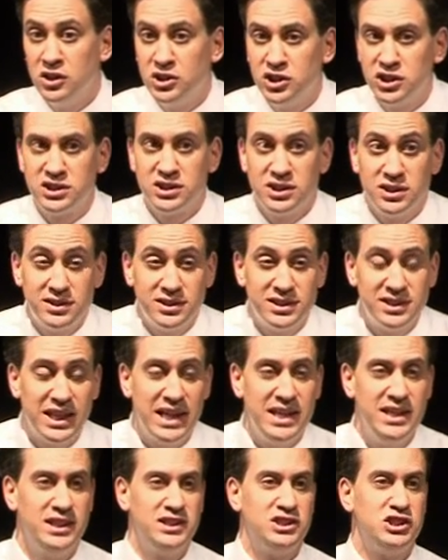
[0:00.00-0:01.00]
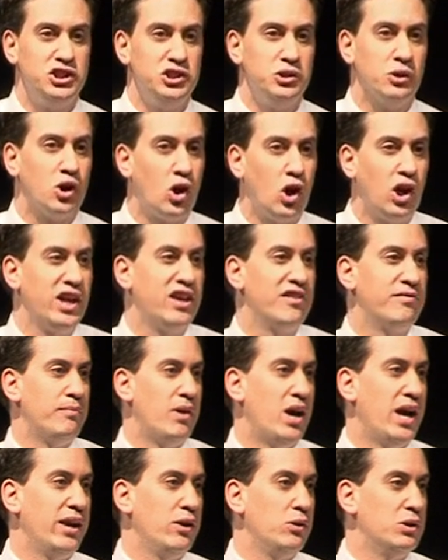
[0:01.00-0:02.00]
Just to say this to you, a colleague of
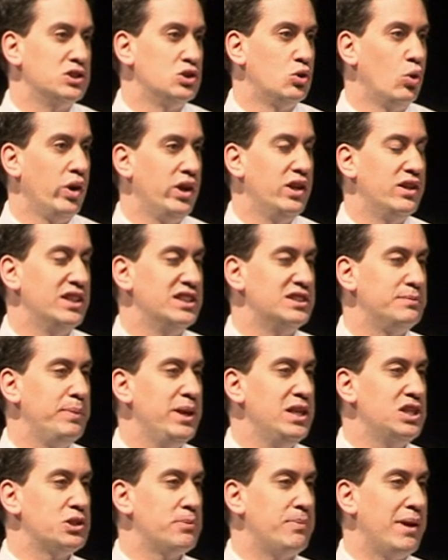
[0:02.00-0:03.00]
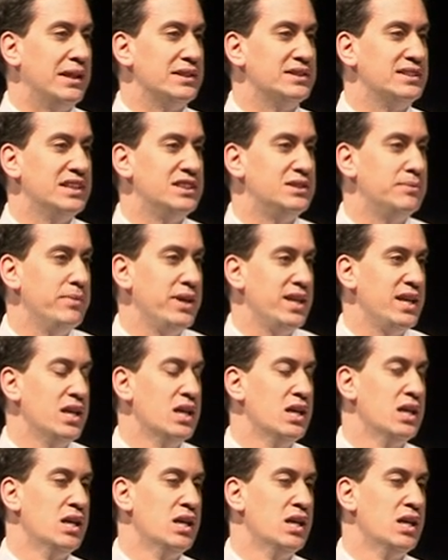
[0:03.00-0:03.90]
mine who I was talking to this speech about said to me